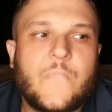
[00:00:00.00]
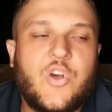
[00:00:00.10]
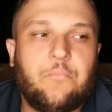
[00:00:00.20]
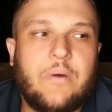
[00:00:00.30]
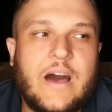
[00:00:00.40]

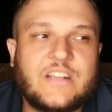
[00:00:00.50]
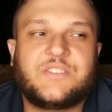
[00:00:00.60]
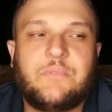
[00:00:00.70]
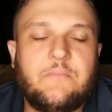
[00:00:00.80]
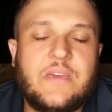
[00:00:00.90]
could
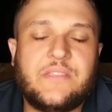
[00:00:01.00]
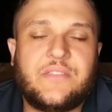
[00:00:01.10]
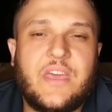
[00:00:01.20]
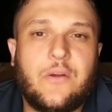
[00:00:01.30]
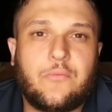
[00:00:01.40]
possibly mean
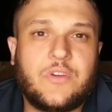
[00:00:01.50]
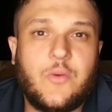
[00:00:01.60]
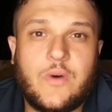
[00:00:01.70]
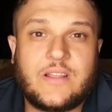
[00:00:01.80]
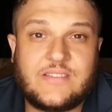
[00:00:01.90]
that they don't
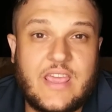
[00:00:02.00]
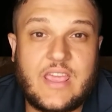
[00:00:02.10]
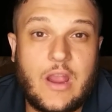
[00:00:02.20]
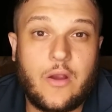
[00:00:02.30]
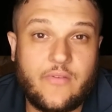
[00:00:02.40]
really want to
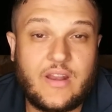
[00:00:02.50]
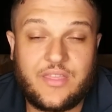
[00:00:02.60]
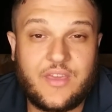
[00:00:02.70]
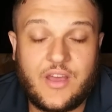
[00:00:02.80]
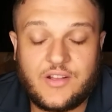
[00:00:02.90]
take care of
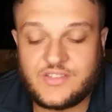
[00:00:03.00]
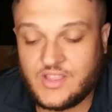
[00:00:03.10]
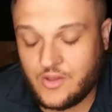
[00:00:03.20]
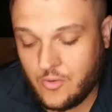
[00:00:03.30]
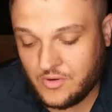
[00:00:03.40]
anything else
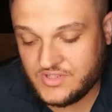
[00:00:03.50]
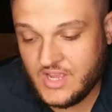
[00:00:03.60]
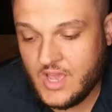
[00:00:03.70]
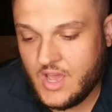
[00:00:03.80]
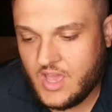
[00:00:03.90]
on the course.
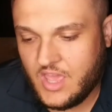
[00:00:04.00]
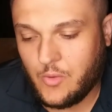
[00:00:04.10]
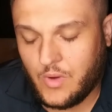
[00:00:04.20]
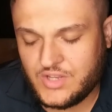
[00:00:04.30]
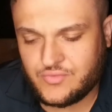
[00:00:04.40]

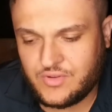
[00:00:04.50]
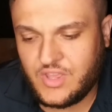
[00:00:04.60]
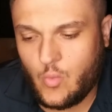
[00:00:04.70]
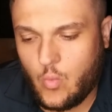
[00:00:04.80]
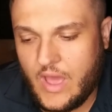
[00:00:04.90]
It was
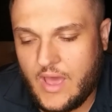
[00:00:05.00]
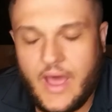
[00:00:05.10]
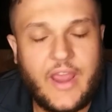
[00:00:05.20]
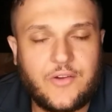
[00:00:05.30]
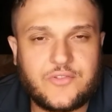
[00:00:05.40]
really wet.
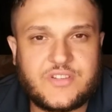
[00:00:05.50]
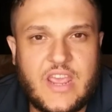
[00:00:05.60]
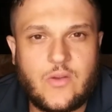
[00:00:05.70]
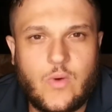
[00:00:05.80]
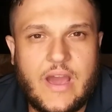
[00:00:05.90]
I
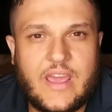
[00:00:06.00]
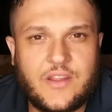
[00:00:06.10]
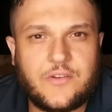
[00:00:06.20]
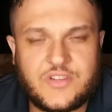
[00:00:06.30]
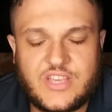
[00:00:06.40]
understand why
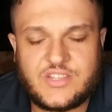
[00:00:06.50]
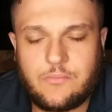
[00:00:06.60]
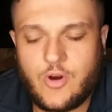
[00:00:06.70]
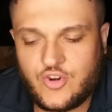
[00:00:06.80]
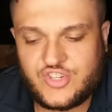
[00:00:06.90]
there, it's a
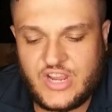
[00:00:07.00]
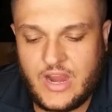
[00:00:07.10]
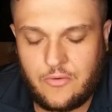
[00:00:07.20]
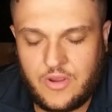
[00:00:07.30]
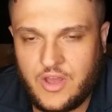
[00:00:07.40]
marshy
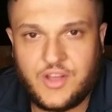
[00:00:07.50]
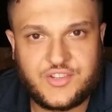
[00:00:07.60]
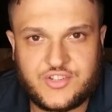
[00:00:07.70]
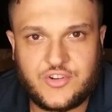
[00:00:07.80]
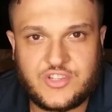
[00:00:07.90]
area
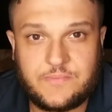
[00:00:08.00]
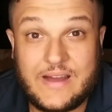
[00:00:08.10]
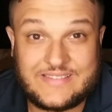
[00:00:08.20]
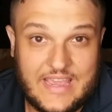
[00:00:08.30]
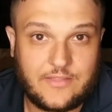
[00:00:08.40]
in certain
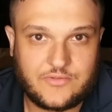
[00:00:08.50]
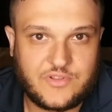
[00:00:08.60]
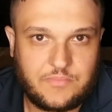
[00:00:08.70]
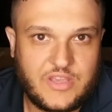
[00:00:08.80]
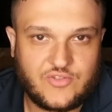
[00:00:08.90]
spots, and there's
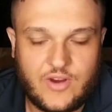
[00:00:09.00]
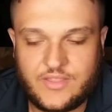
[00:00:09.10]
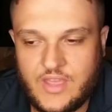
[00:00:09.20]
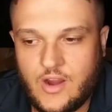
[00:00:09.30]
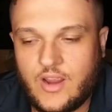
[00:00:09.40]
the beach
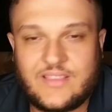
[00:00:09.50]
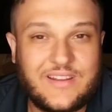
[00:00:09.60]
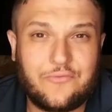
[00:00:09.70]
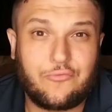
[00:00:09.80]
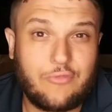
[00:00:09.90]
right there. It
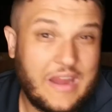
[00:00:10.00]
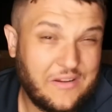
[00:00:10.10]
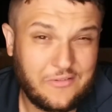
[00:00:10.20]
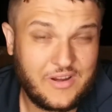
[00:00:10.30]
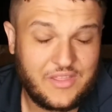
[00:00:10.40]
didn't
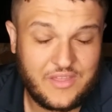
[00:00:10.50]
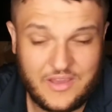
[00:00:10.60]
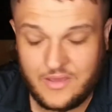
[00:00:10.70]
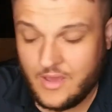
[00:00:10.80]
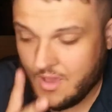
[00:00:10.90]
rain or
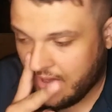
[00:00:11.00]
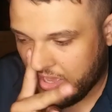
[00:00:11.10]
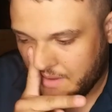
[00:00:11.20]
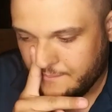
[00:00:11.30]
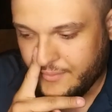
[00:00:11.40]
anything,
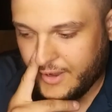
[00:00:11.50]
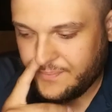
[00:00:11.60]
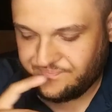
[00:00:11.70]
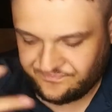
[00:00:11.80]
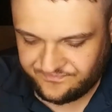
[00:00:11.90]
but